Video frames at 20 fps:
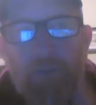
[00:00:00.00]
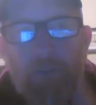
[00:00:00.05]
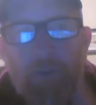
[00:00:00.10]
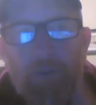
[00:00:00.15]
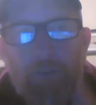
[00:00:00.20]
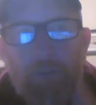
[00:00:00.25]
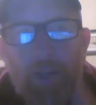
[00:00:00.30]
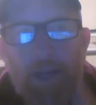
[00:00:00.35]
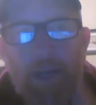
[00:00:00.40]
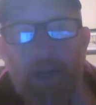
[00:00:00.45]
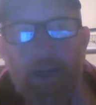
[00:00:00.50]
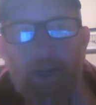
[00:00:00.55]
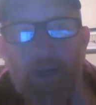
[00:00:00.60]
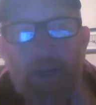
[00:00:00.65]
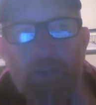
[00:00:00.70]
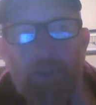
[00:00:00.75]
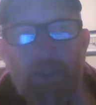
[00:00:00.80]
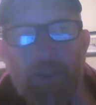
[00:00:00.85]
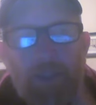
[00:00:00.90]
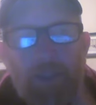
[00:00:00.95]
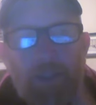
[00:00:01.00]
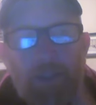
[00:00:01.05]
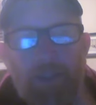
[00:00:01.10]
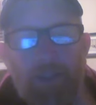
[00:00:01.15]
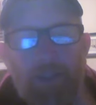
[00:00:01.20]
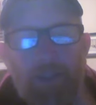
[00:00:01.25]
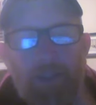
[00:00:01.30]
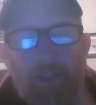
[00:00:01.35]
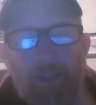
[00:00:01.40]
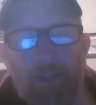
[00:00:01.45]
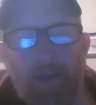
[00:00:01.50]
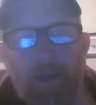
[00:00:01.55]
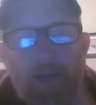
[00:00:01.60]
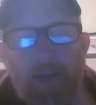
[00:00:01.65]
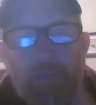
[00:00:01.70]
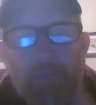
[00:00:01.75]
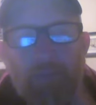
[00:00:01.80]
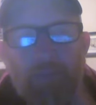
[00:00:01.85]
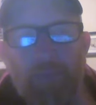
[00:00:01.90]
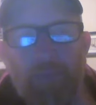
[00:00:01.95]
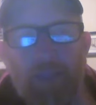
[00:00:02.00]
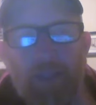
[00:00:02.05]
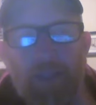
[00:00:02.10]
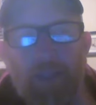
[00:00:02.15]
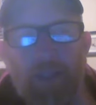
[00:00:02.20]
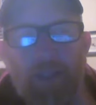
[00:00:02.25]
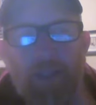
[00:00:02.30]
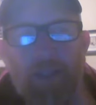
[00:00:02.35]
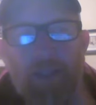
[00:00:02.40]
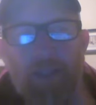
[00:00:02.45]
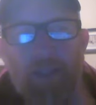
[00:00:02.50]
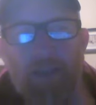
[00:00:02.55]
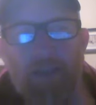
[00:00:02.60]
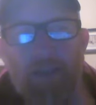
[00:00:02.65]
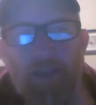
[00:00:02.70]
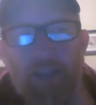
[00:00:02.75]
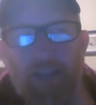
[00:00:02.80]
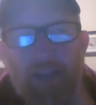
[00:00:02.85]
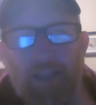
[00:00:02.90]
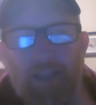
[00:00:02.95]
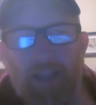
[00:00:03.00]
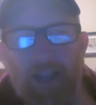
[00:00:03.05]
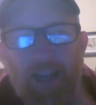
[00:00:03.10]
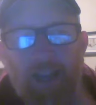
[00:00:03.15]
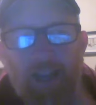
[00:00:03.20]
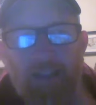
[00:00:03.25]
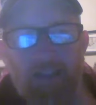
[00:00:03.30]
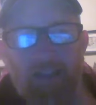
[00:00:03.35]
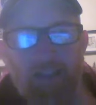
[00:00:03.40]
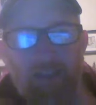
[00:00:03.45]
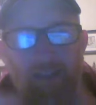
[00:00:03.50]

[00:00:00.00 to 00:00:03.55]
pull them back up. And the other thing that I